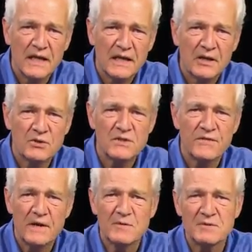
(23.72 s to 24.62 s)
Here's a
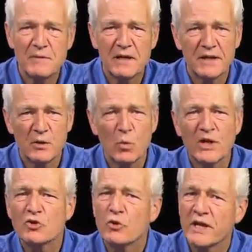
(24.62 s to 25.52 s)
famous melody,
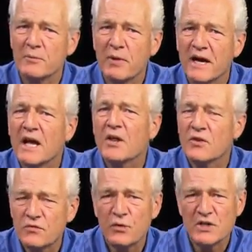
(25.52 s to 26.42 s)
one created by the
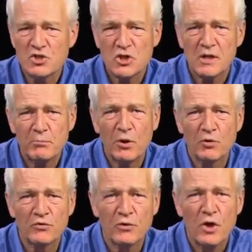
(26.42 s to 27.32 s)
French
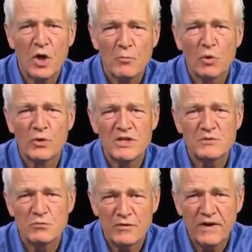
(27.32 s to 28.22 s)
composer Maurice
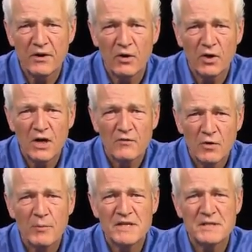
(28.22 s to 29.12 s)
Ravel
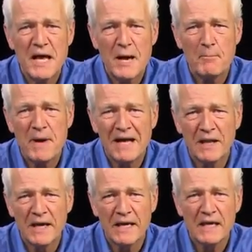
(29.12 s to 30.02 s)
from his
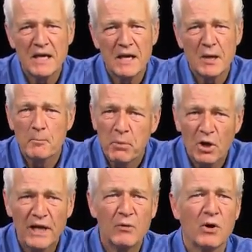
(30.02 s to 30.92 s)
ballet
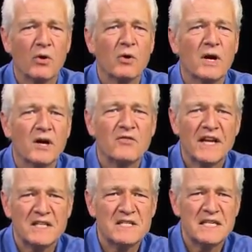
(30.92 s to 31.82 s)
Bolero of
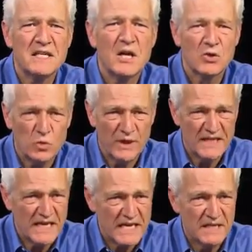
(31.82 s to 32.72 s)

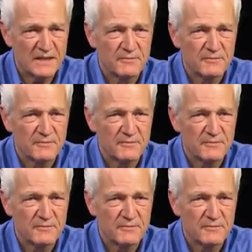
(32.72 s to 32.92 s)
1928.